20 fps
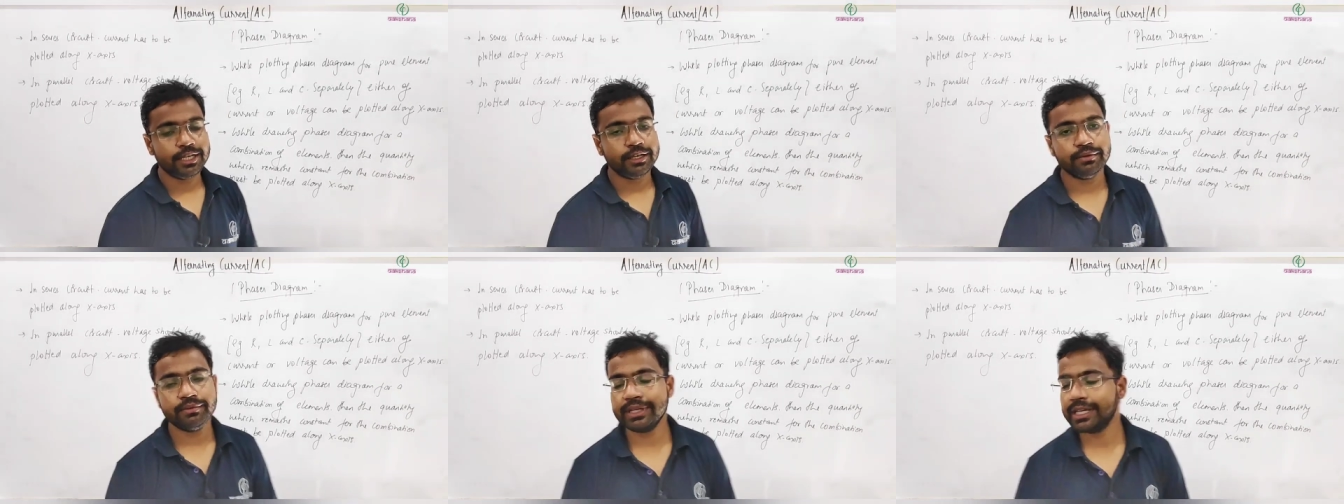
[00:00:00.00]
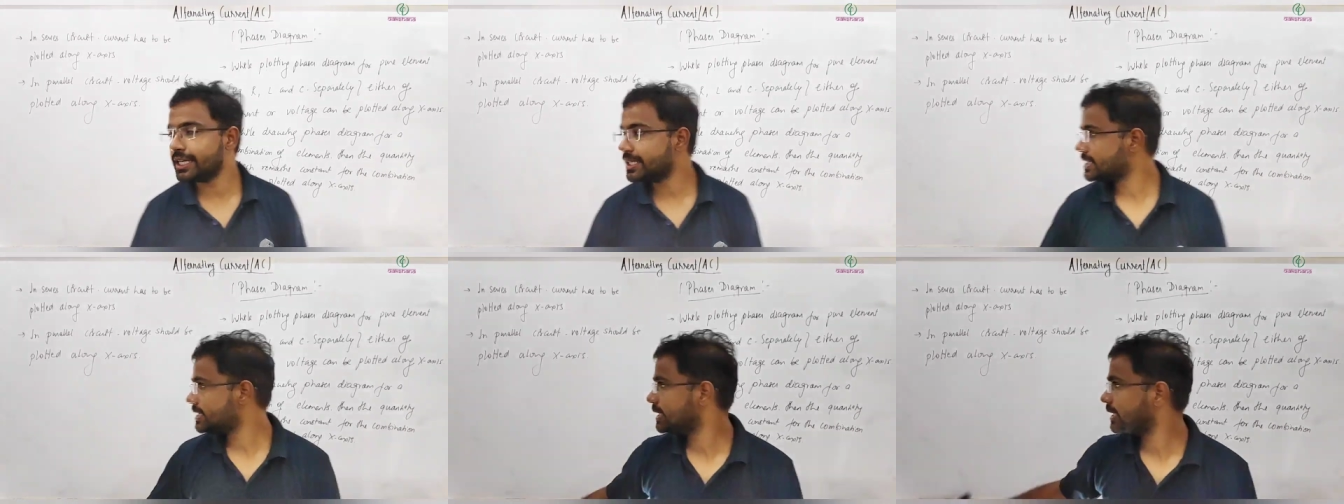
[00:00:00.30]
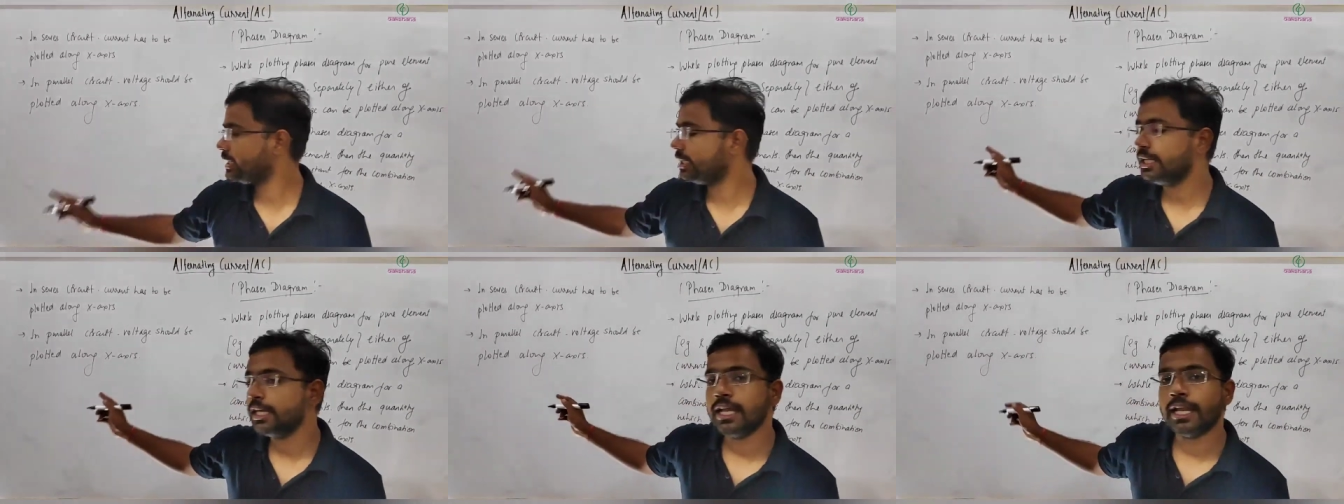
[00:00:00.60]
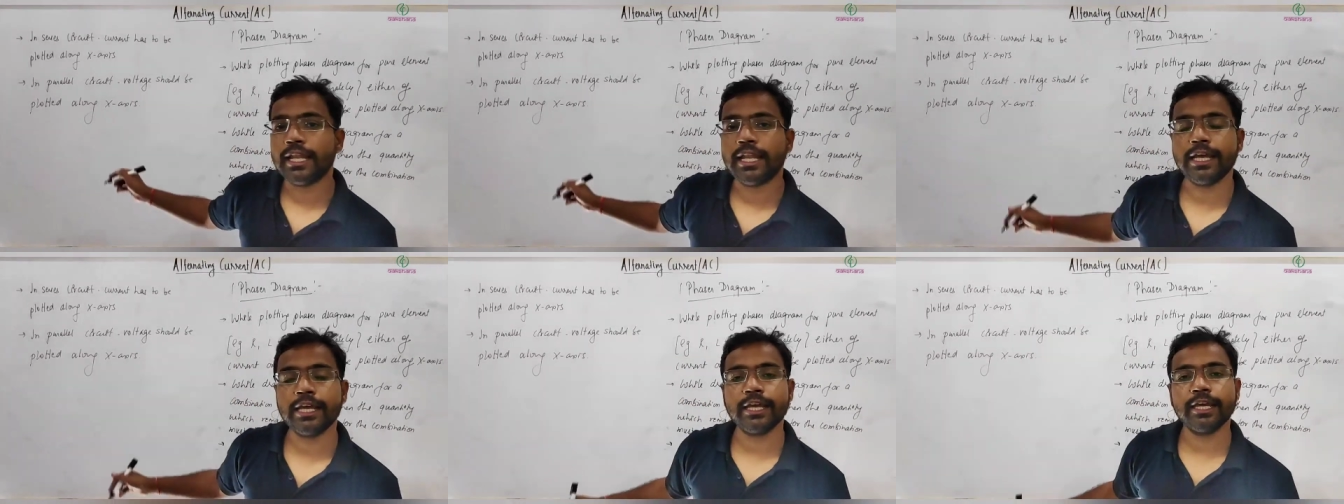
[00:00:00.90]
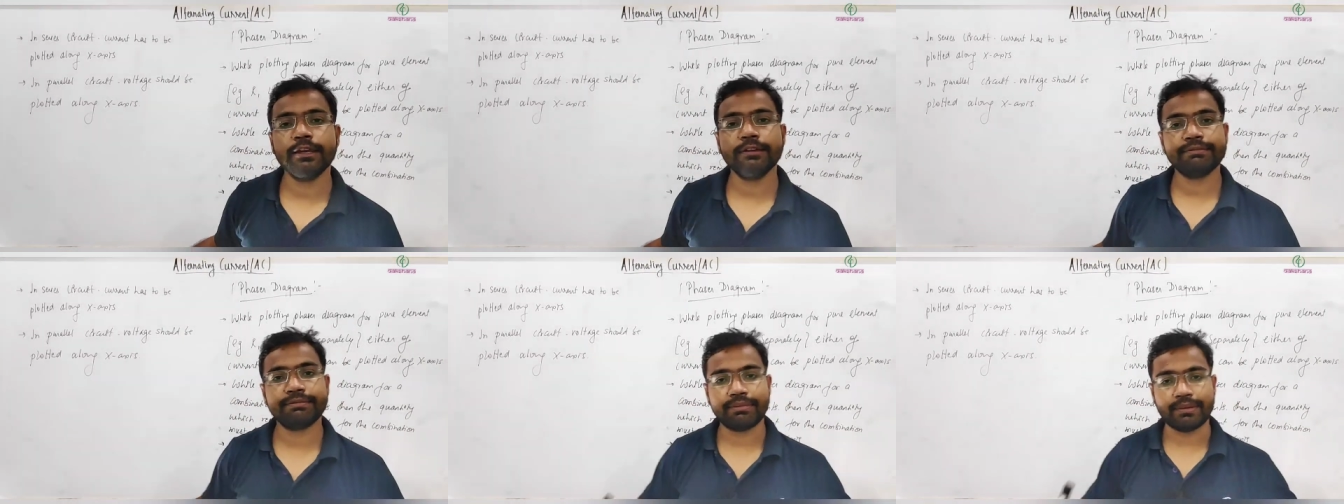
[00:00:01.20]
We can see, like,
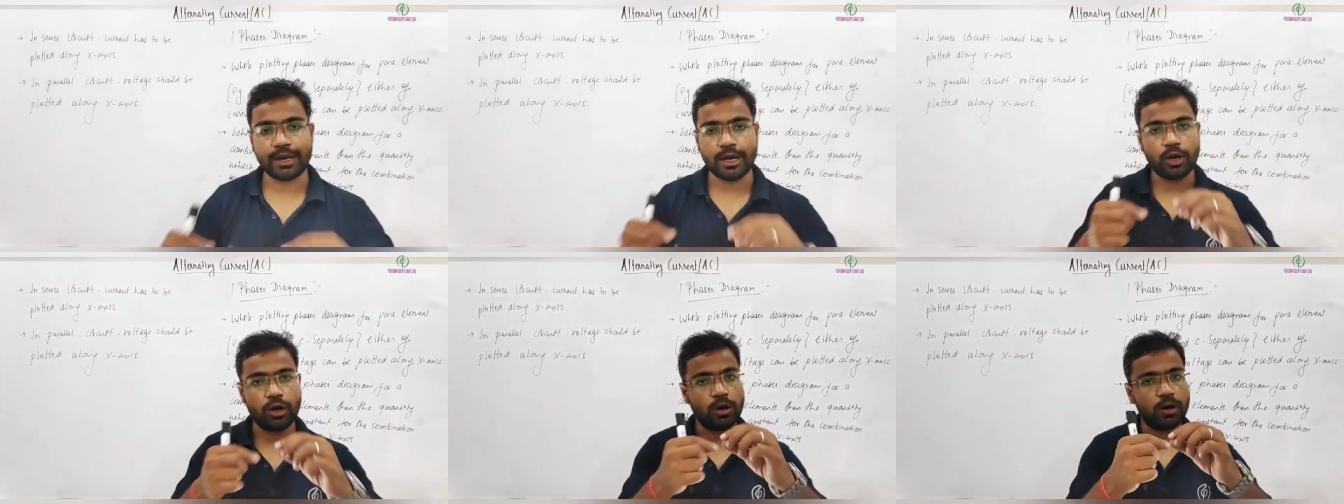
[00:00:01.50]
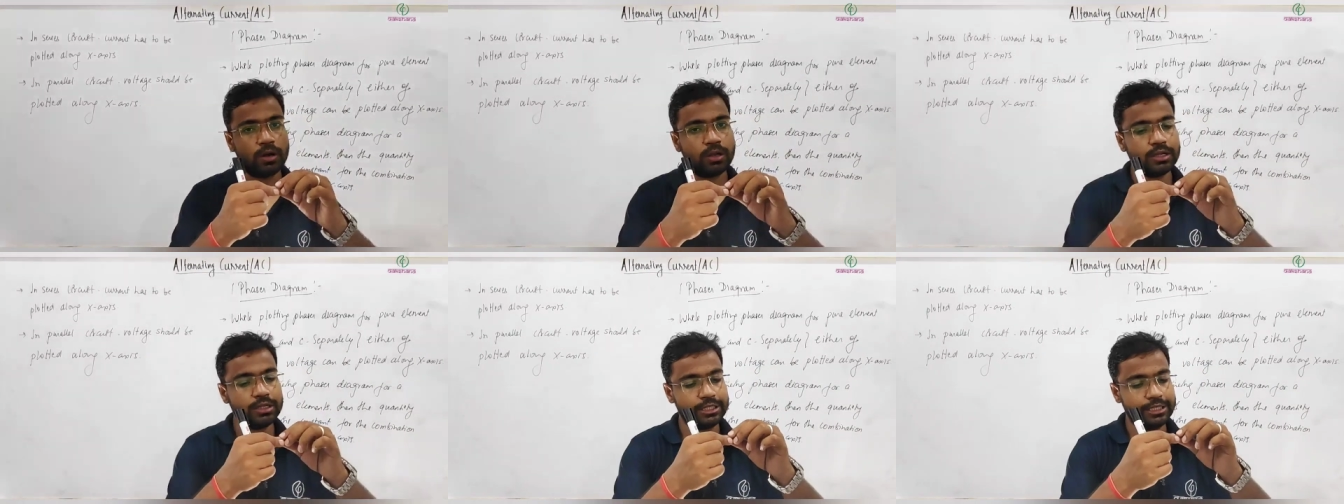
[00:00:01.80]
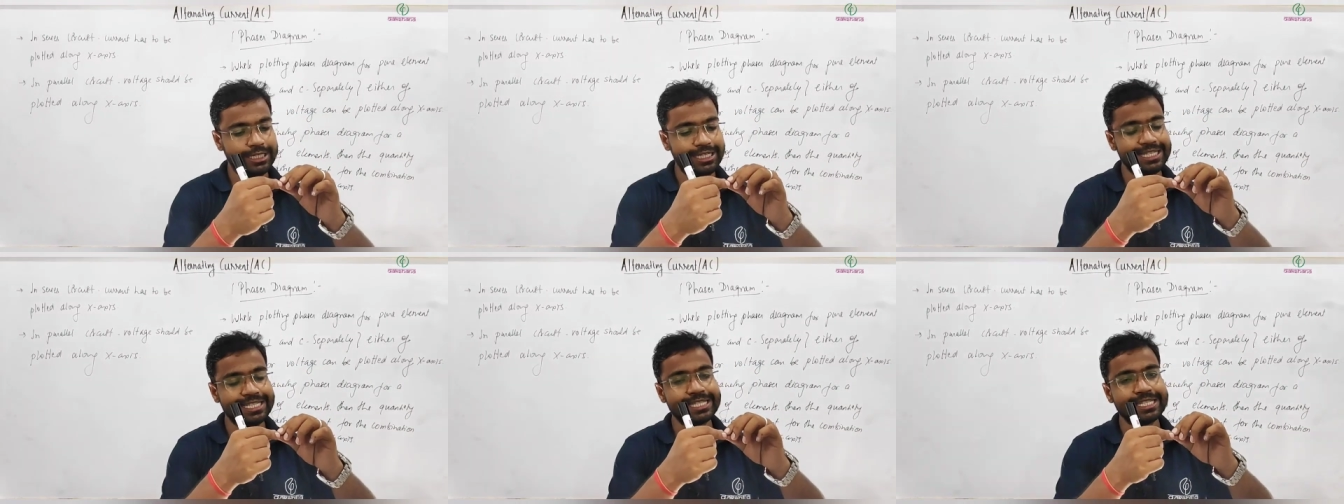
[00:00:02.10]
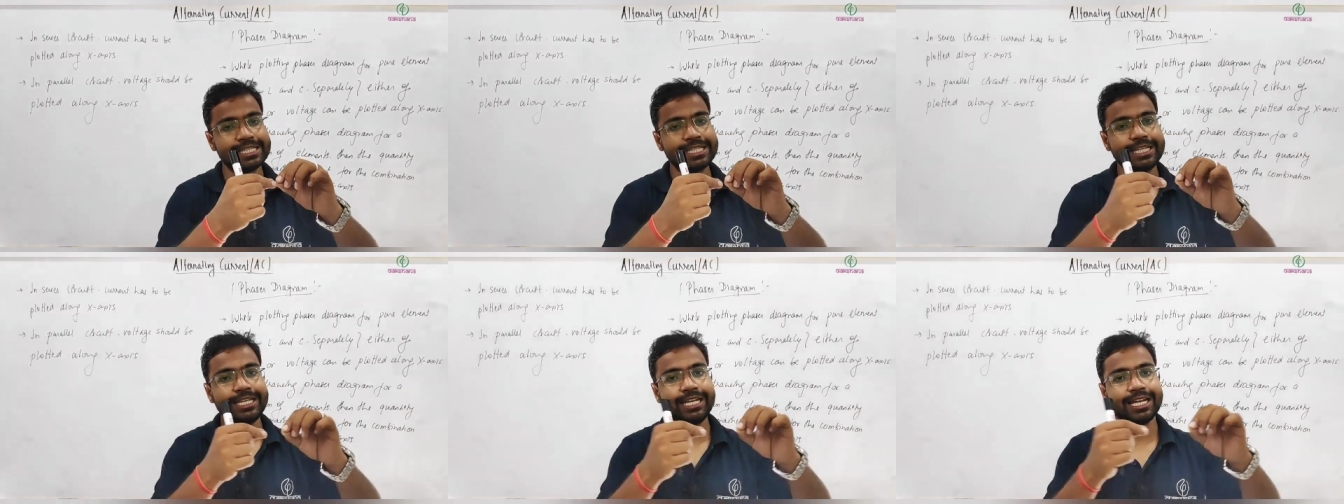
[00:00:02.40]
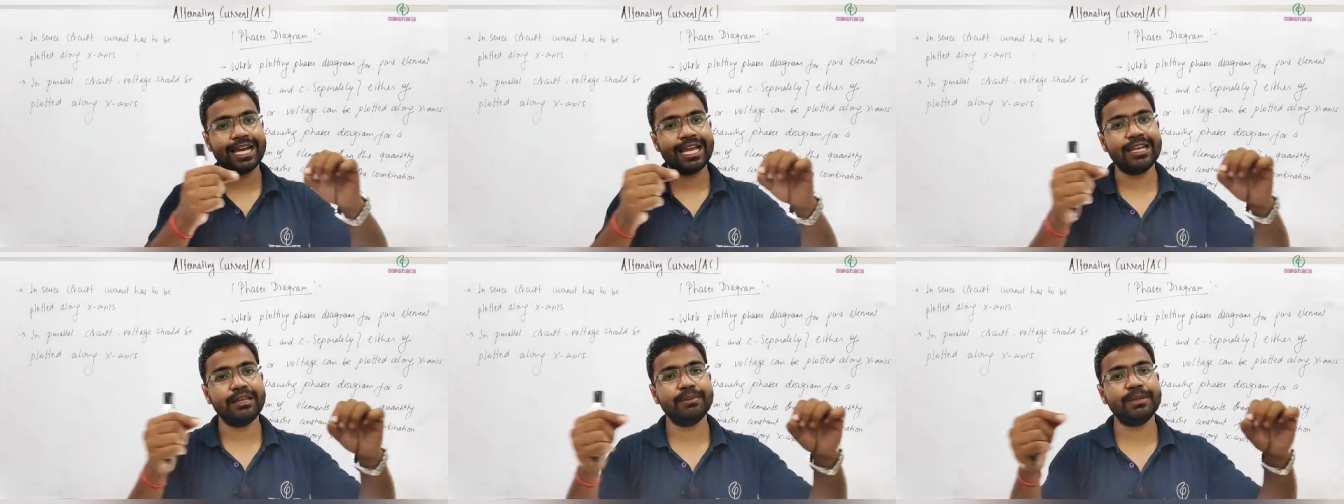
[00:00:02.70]
if all these three
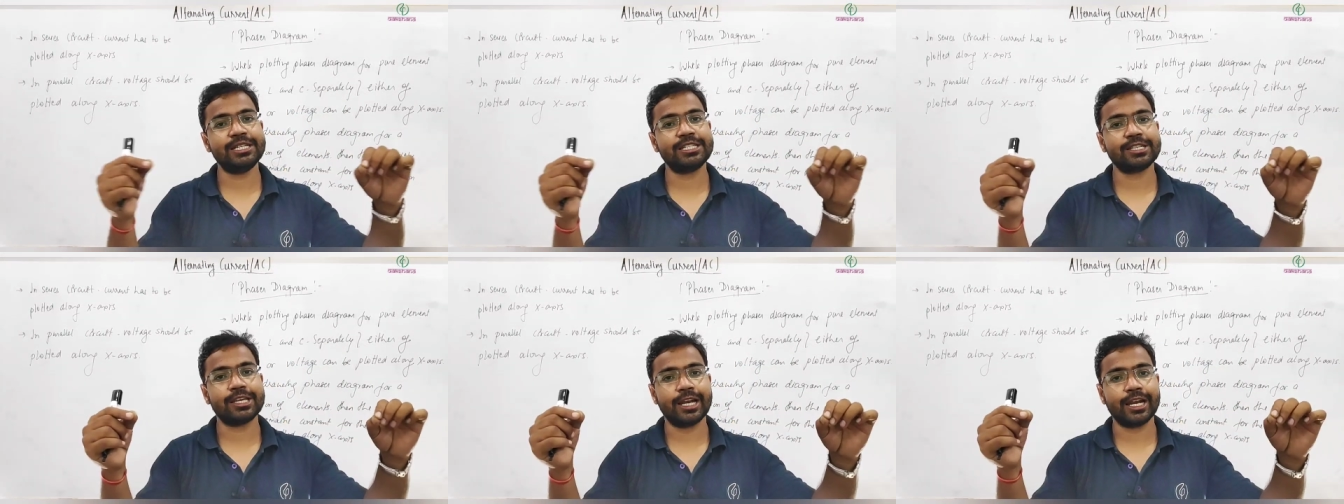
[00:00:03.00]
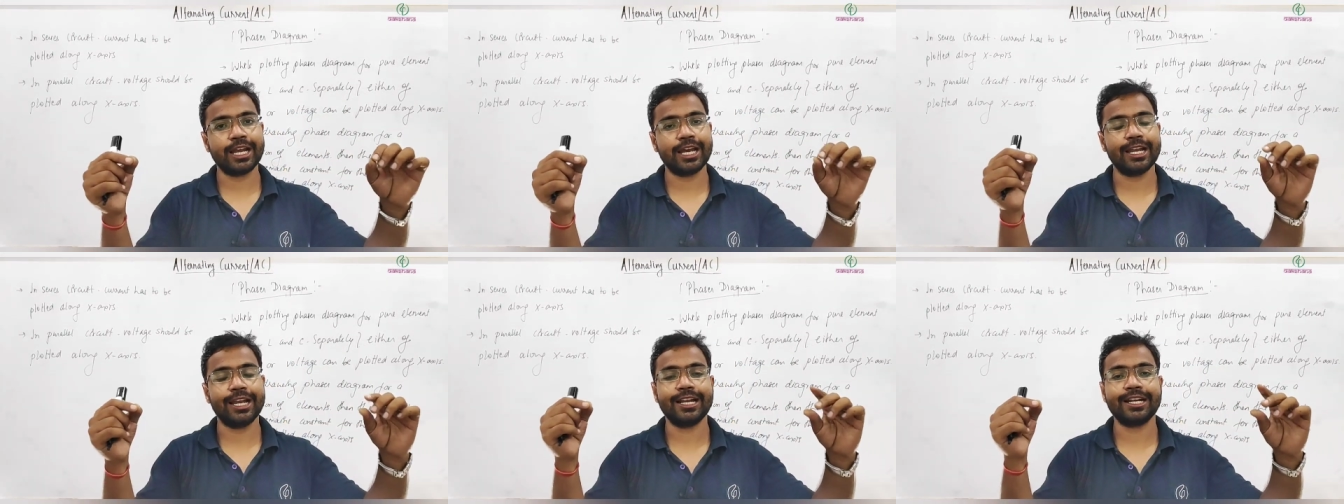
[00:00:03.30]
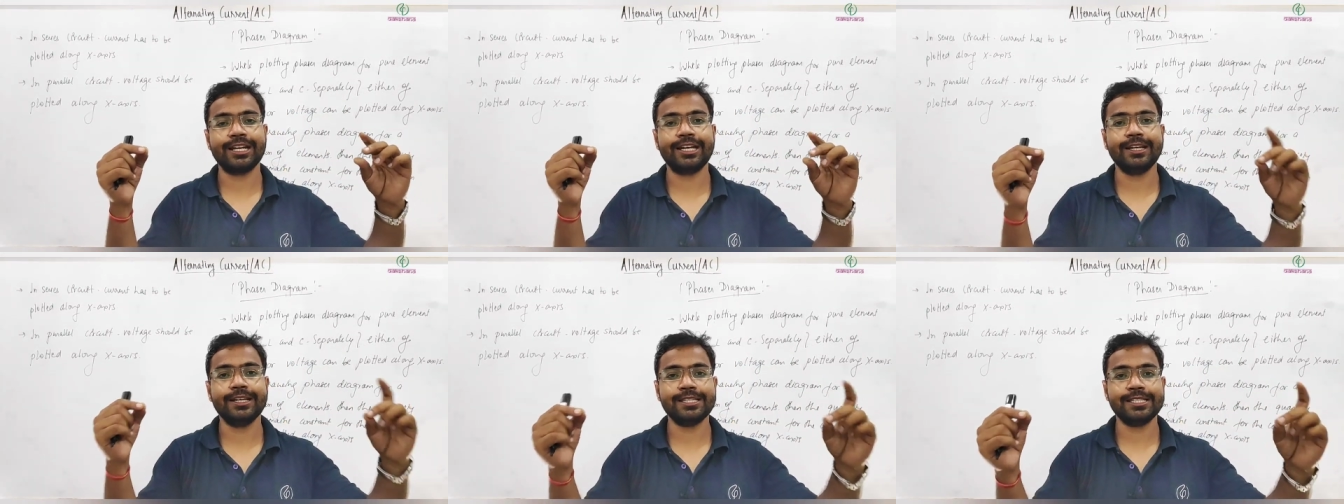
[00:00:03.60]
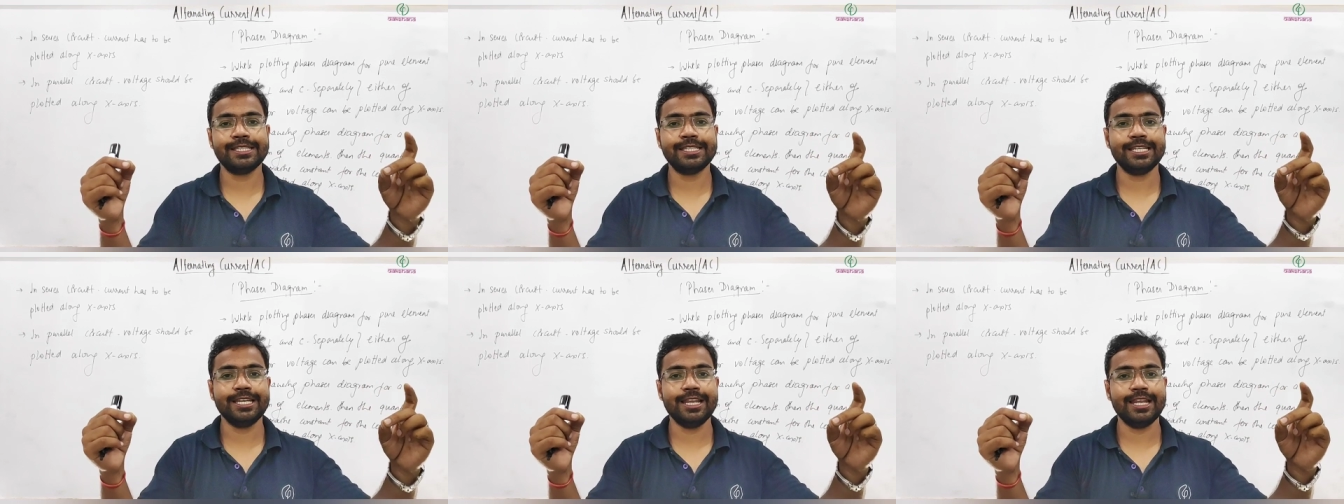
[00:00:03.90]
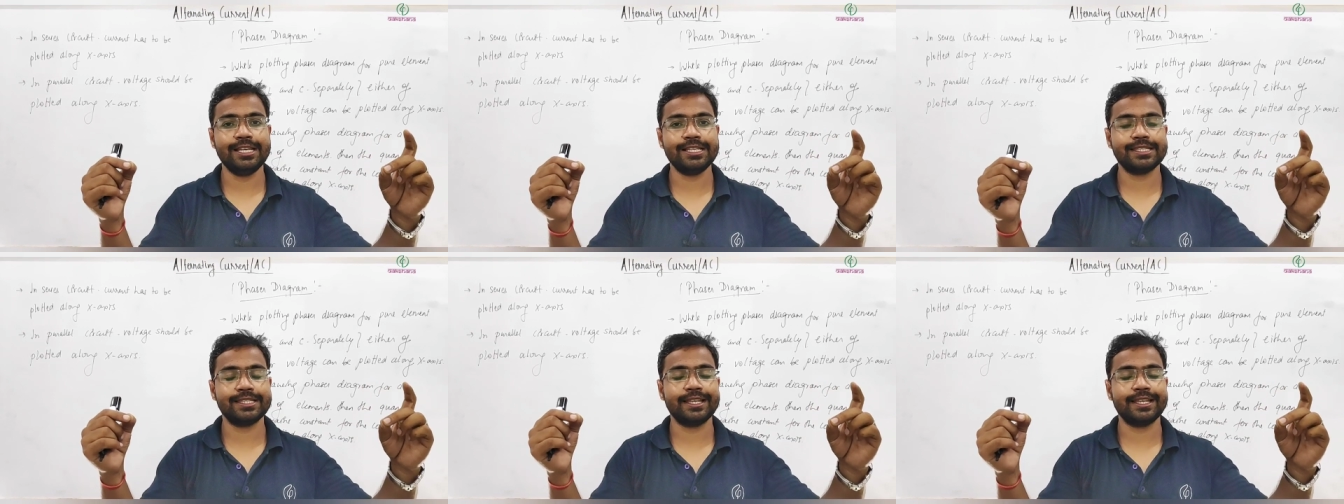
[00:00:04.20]
elements are connected in series,